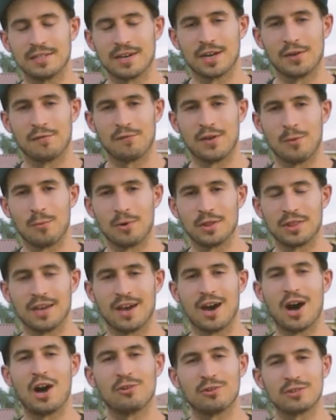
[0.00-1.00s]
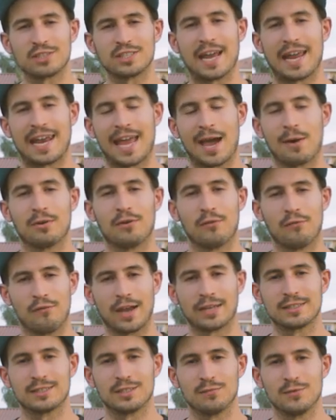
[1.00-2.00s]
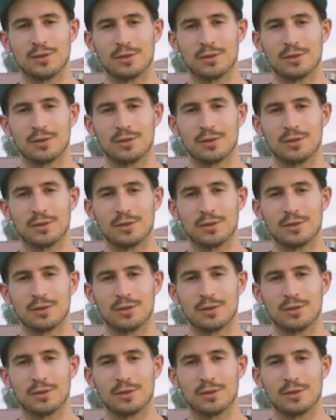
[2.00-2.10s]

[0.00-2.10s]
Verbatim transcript: a ton of fun with it, understand how it affects the